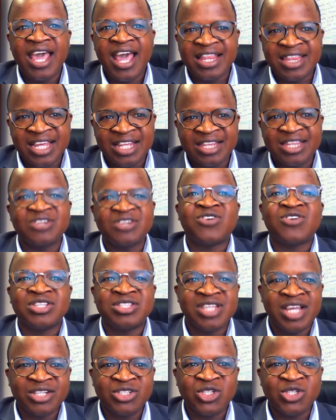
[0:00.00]
and then the
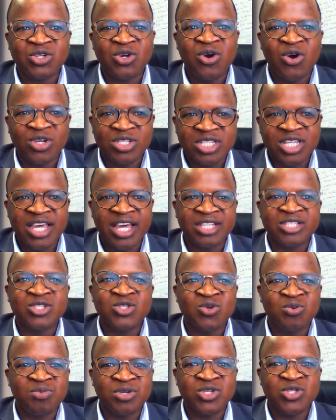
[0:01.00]
transaction cost gets
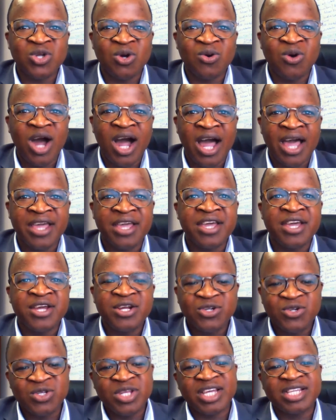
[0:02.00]
to be so high
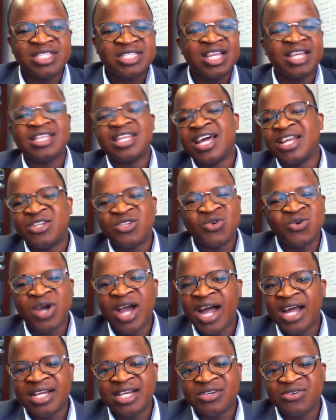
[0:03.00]
to the extent that you
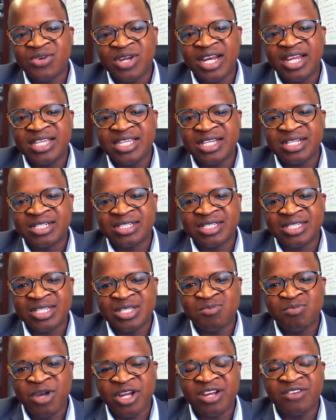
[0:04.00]
can't really yield
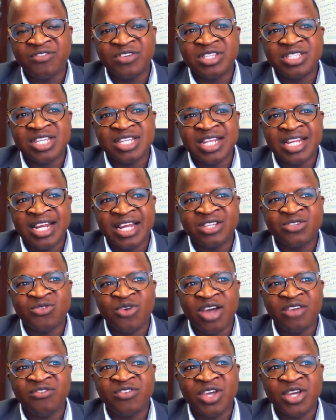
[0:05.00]
these benefits in the next
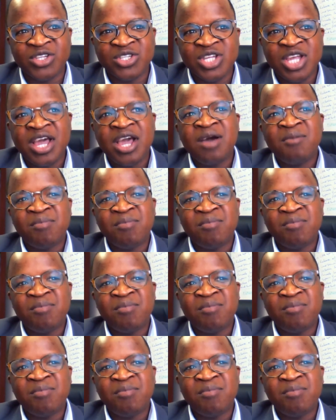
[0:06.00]
5 years.